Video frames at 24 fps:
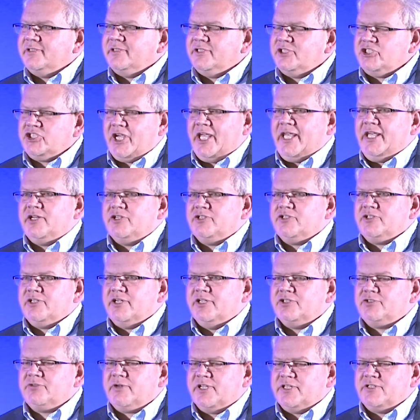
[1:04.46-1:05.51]
change
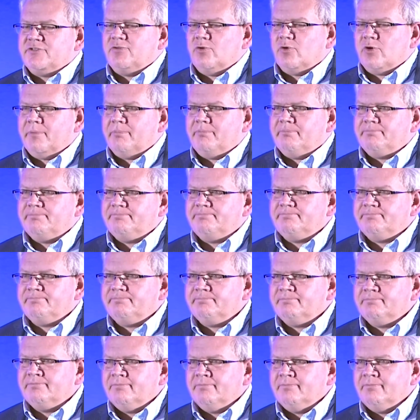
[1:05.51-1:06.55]
and transform.
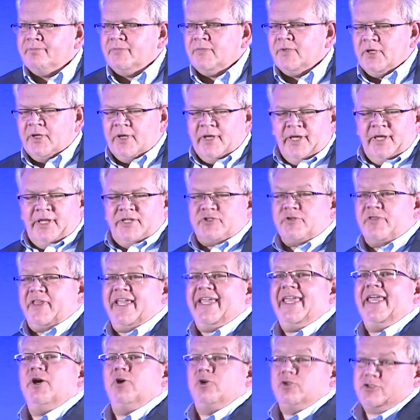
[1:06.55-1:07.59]
So the
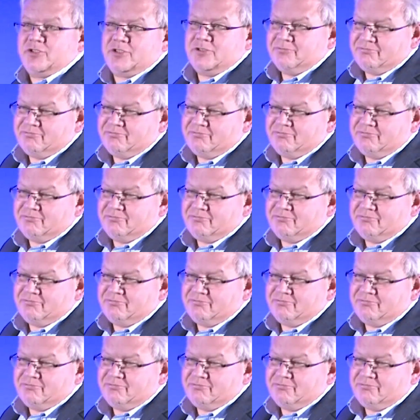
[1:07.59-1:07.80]
kilt,